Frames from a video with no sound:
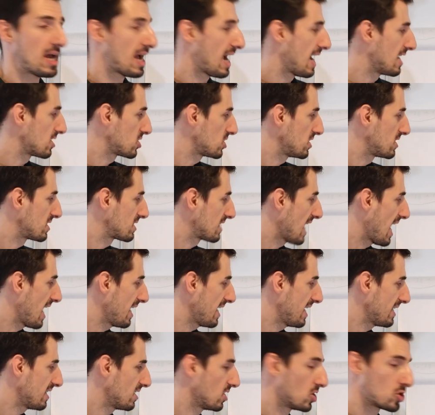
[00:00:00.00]
And she
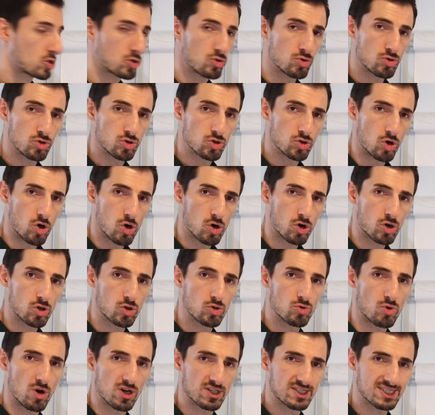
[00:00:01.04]
started to talk
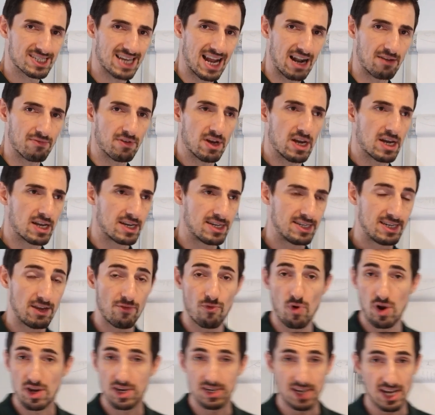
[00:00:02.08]
to herself
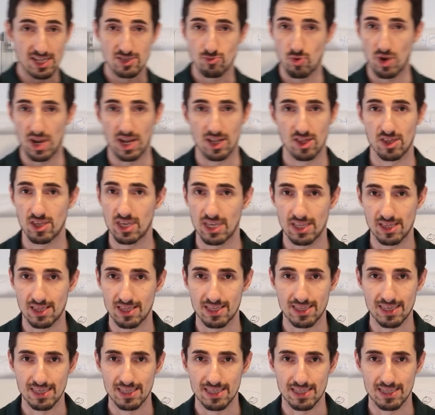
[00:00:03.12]
differently. That's what I
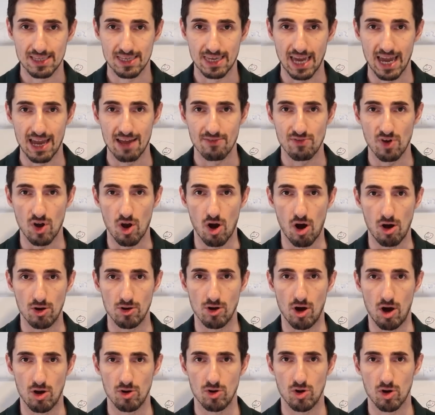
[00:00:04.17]
gave her
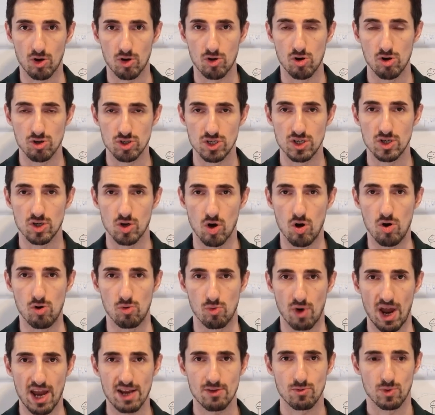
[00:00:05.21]
on a coaching call,
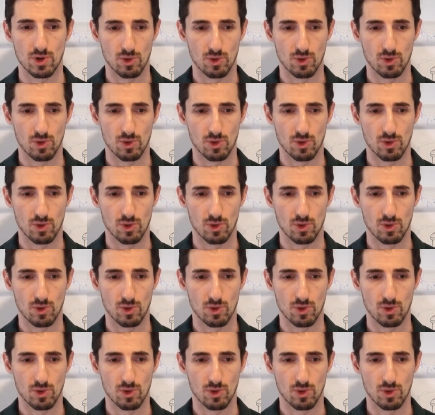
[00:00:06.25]
right?